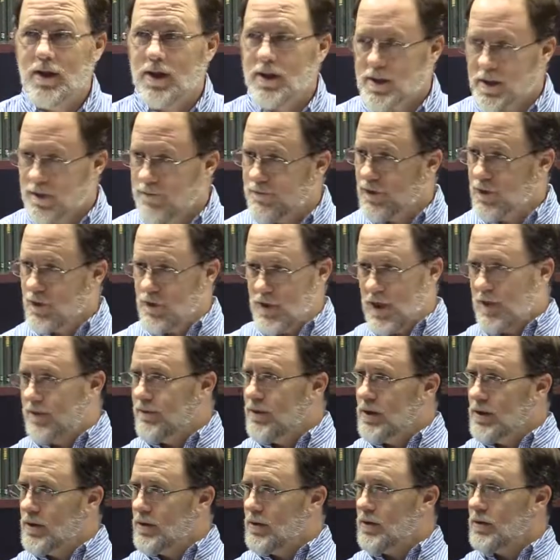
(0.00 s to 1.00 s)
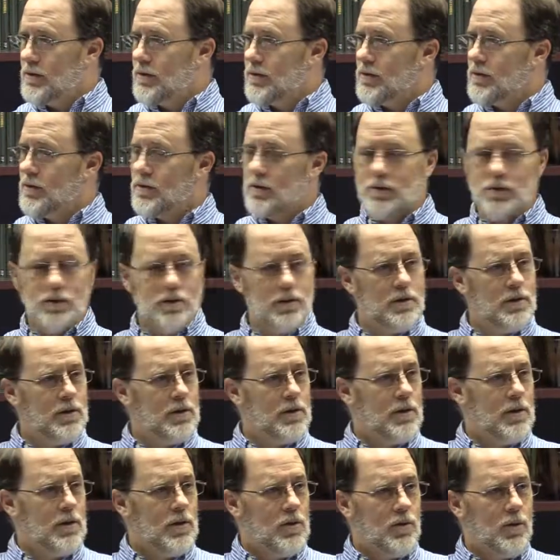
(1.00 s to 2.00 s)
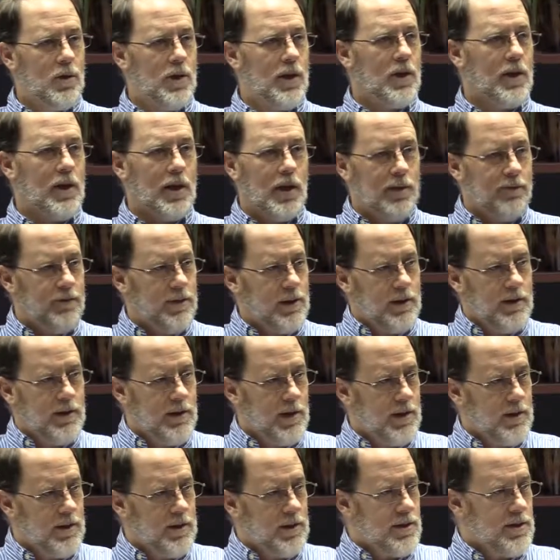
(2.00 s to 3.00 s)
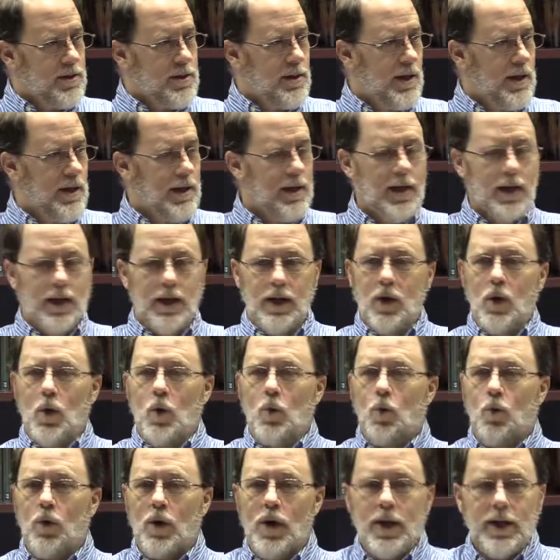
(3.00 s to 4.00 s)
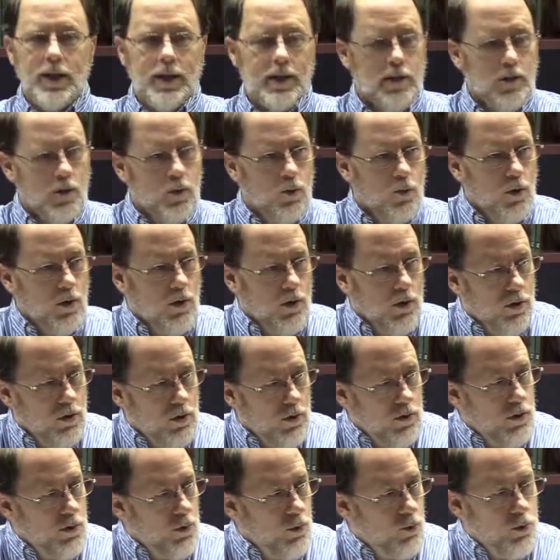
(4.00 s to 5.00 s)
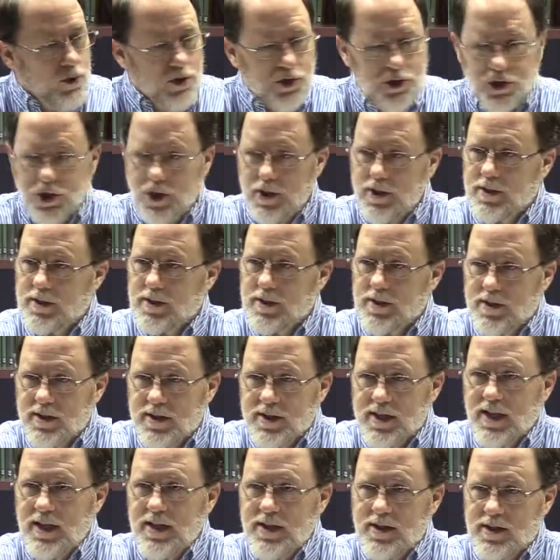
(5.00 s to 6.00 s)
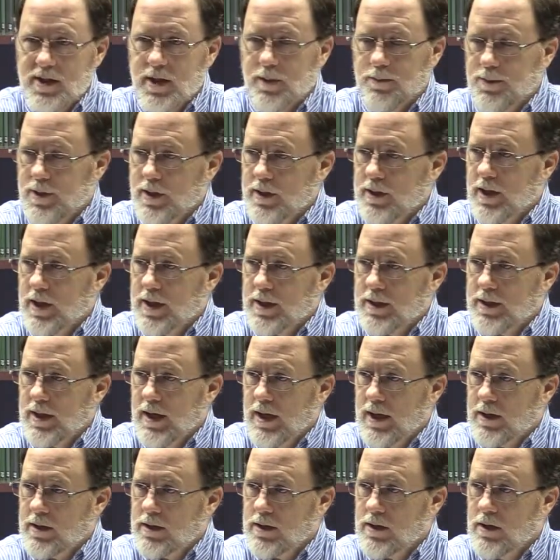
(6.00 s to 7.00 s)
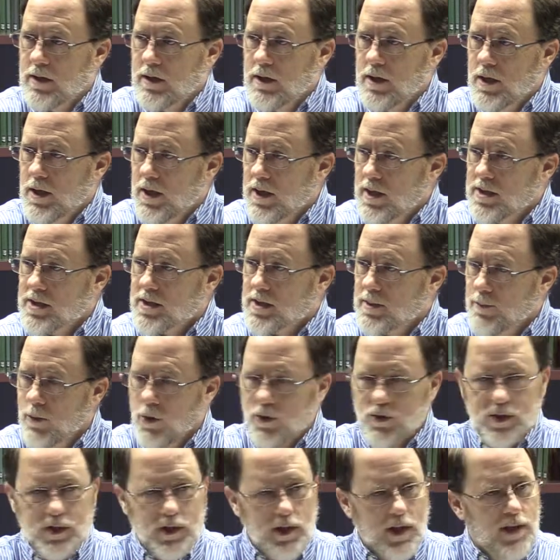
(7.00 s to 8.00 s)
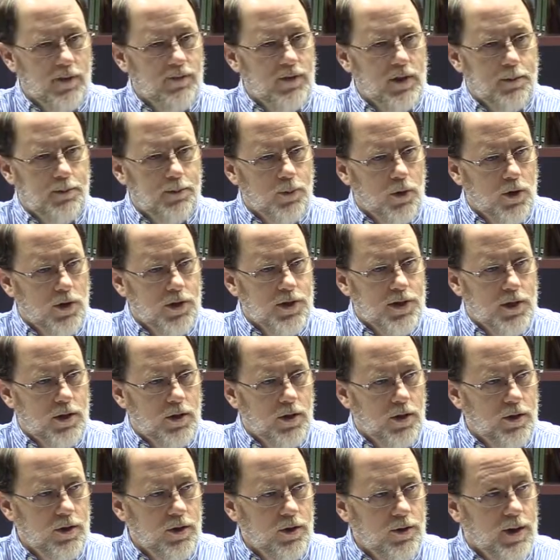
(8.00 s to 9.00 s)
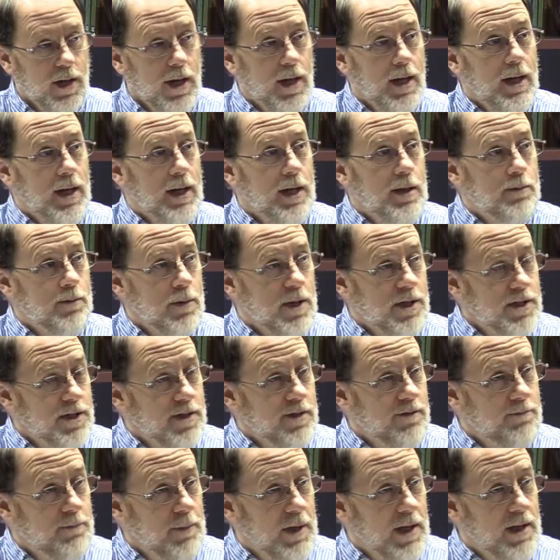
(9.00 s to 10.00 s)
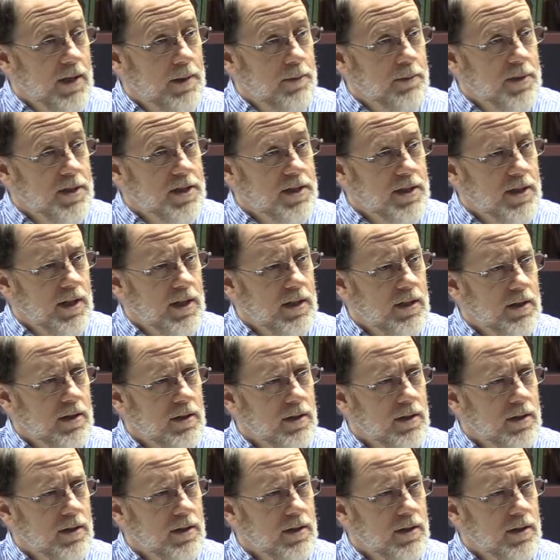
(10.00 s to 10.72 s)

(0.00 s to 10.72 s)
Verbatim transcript: Does that feel loving? What a loving thing to say. Why in the world would Jesus say something like that? He's the most loving person on earth. He must have made a mistake.